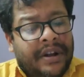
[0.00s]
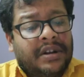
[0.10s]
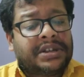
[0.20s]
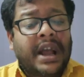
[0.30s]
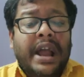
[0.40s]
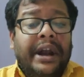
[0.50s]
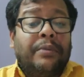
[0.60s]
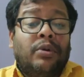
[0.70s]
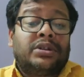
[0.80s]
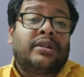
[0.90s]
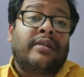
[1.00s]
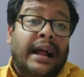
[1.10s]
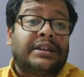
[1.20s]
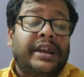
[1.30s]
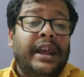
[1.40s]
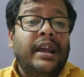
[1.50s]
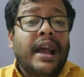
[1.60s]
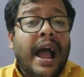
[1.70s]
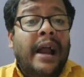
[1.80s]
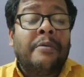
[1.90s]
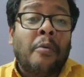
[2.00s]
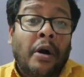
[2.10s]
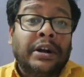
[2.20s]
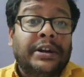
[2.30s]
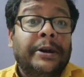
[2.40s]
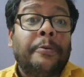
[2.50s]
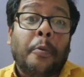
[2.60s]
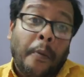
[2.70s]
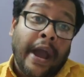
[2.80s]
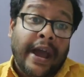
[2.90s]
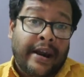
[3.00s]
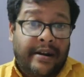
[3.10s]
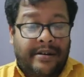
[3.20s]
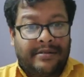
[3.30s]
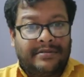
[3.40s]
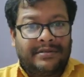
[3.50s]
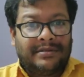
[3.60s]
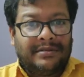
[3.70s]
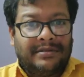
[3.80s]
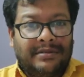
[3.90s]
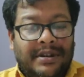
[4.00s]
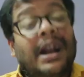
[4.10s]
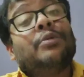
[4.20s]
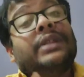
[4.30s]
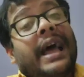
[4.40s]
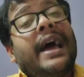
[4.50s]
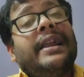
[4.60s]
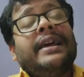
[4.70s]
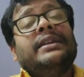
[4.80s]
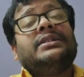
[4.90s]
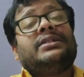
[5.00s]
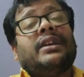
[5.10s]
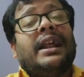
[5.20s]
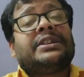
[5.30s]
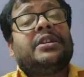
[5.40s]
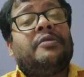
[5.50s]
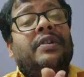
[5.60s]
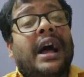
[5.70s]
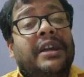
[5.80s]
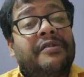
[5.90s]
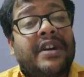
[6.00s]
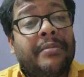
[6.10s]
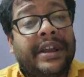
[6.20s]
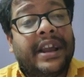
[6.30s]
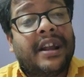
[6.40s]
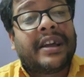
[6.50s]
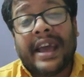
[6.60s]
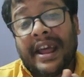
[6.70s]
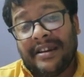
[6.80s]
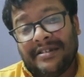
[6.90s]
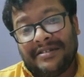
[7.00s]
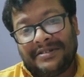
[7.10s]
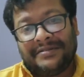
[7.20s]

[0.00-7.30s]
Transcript: Because it was grassy and wanted wear. Now there is the lesson of life coming in again.